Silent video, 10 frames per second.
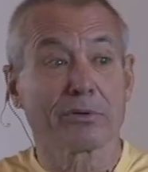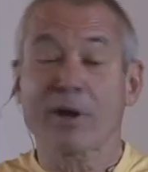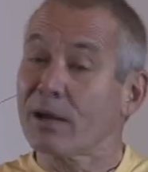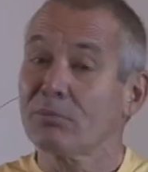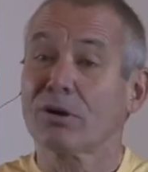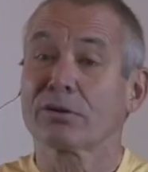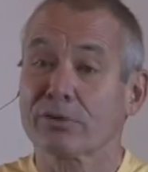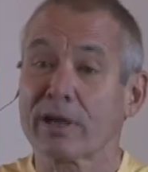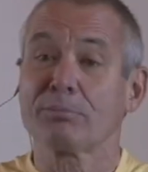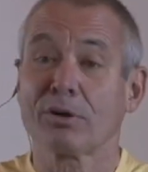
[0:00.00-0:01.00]
grandma and
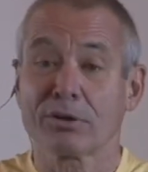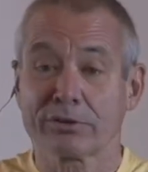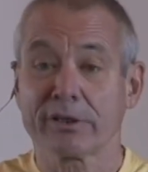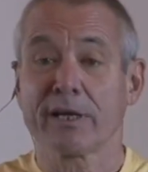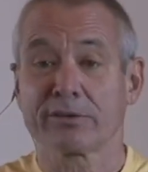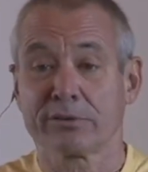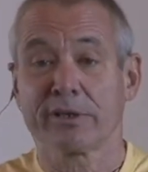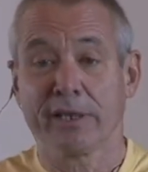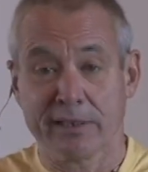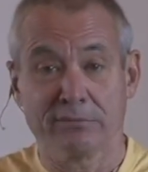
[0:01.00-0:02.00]
grandpa are together
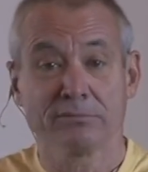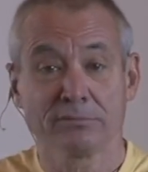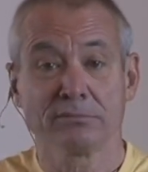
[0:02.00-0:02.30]
again.